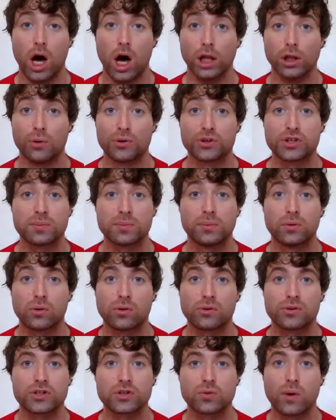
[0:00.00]
Hello, it's
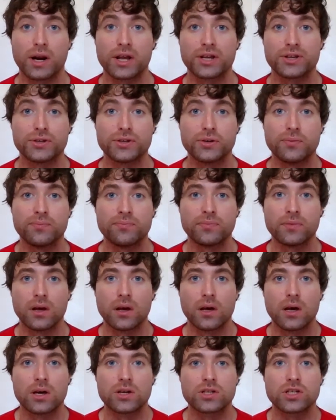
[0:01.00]
BlueOrange22.
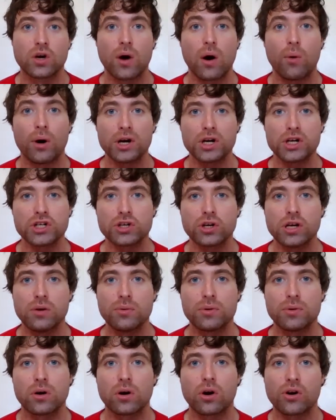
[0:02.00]
So I want to show
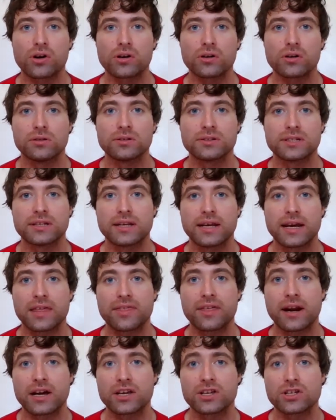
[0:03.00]
you an article today
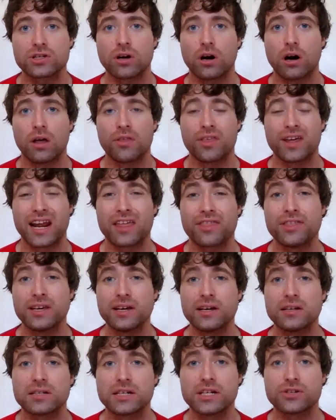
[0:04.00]
that I saw that I
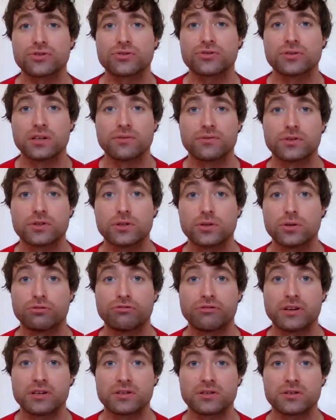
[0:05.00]
think is interesting for two
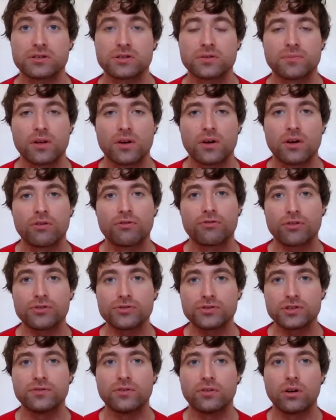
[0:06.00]
reasons.
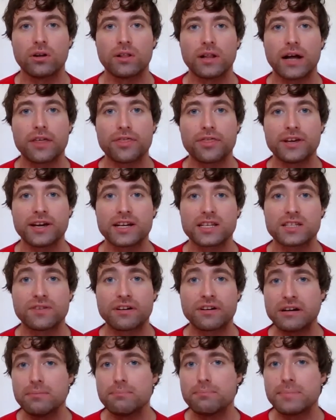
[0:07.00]
First of all, I think it's
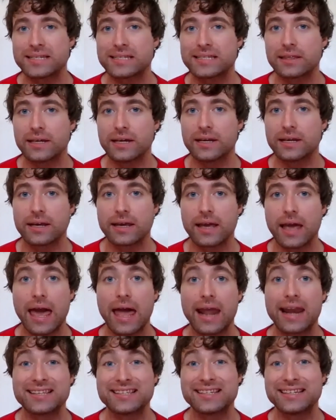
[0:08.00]
very misleading,
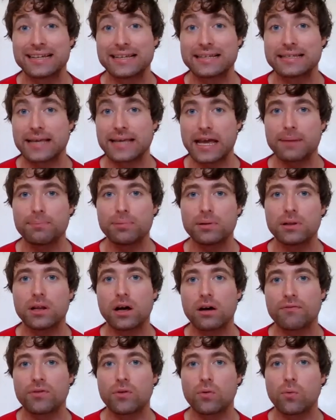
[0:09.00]
and it's an example
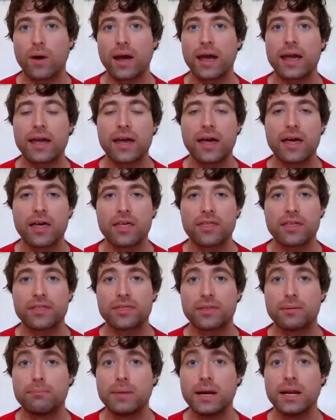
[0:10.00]
of the way
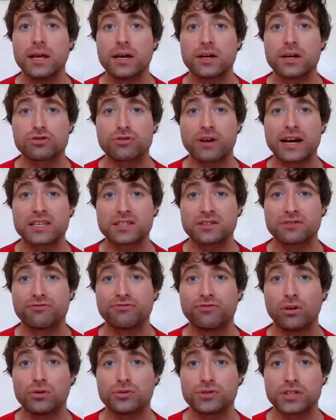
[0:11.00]
that the media tries to
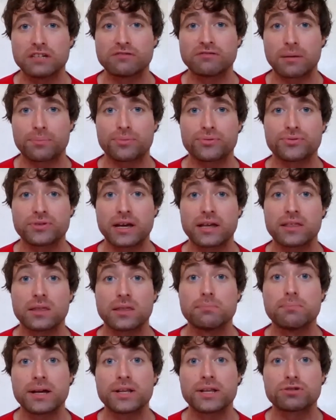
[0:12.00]
falsely represent
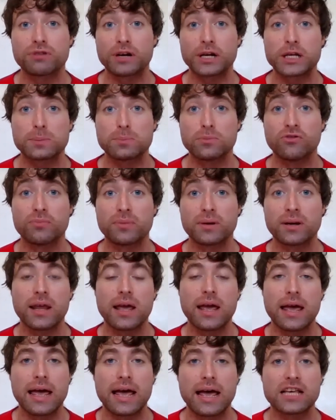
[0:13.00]
the men's rights movement
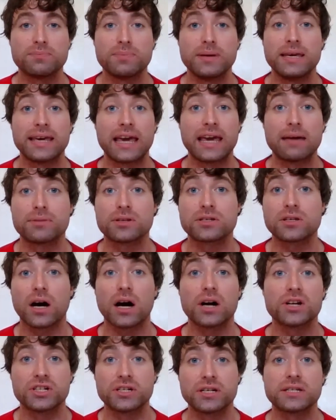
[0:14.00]
as being a
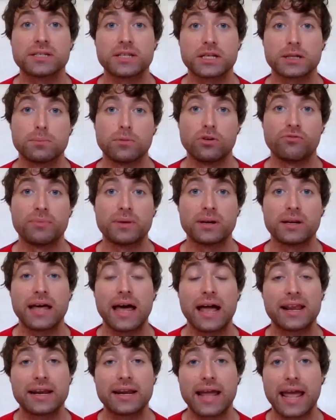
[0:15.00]
misogynistic movement
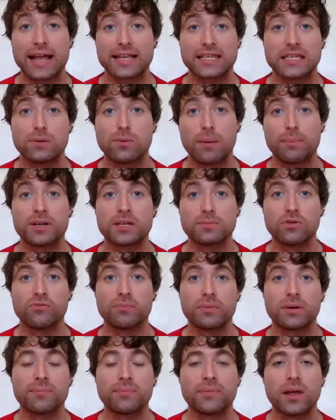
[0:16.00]
and an anti-women's
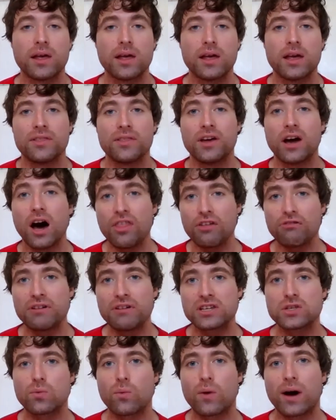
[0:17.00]
movement. The other
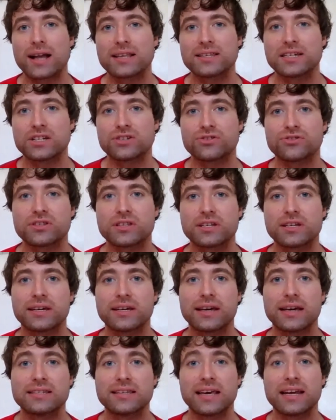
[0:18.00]
reason why it's
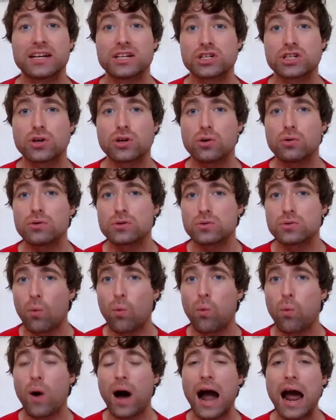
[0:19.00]
interesting is that it shows
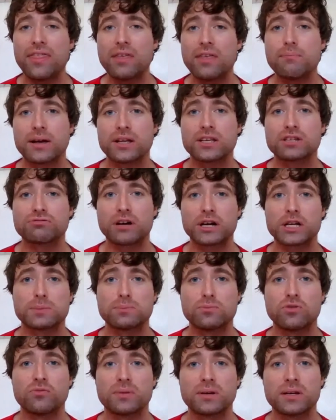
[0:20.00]
why the men's
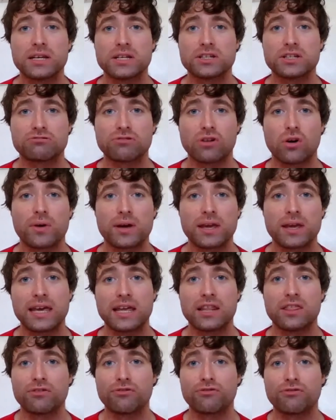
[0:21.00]
rights movement is growing
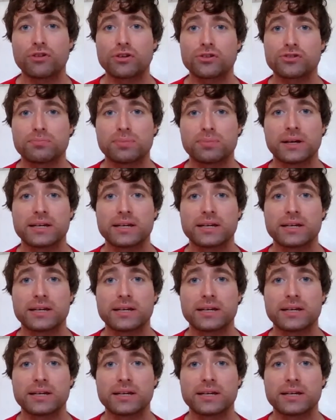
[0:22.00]
in the first